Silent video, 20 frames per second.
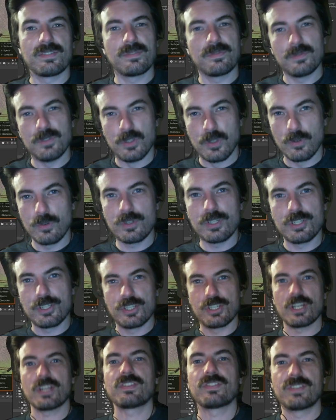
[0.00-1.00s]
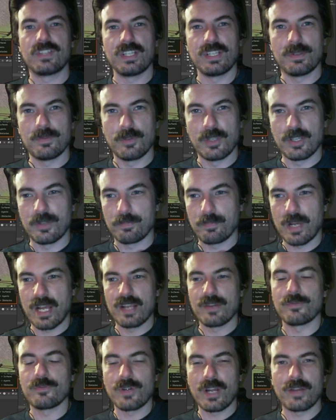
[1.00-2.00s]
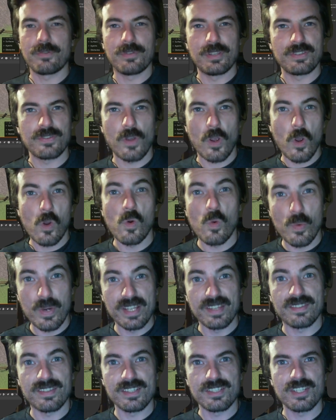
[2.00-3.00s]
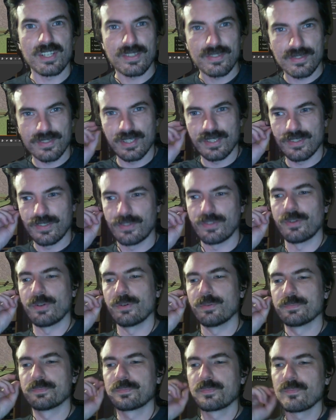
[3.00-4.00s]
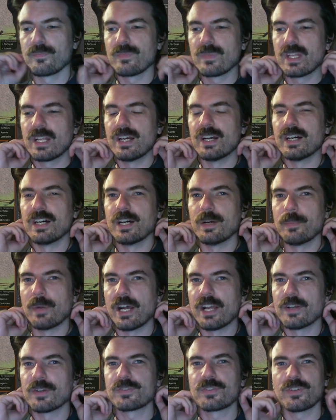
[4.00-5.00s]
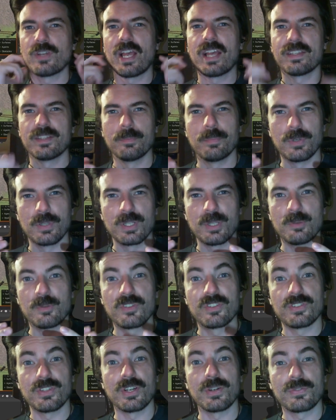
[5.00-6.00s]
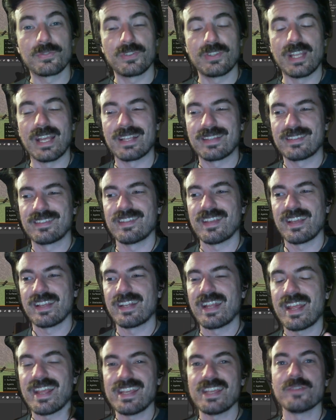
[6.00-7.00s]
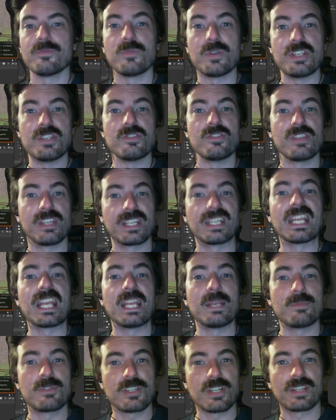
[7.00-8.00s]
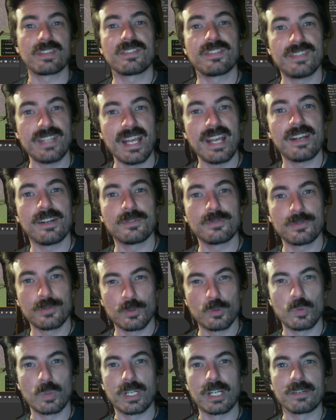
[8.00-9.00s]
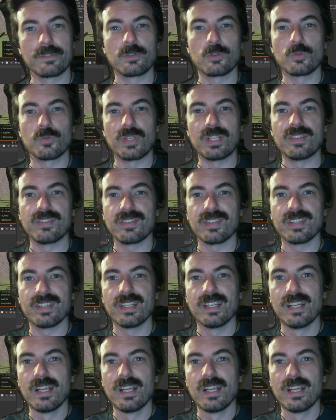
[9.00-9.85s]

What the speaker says: you're adjusting it by ref. It's always adjusted. So I also had to put in stuff that said, hey, when the game shuts down for whatever reason,